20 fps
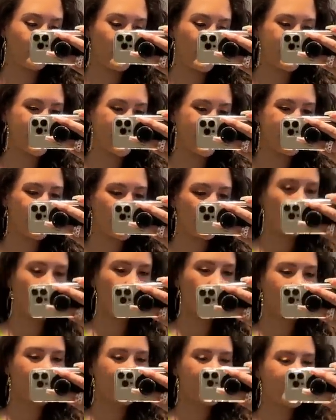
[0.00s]
because I did
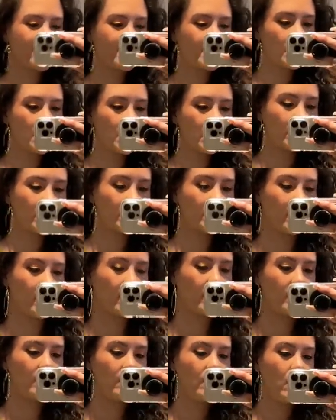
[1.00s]
want a
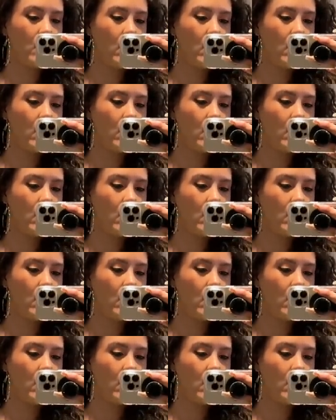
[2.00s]
slightly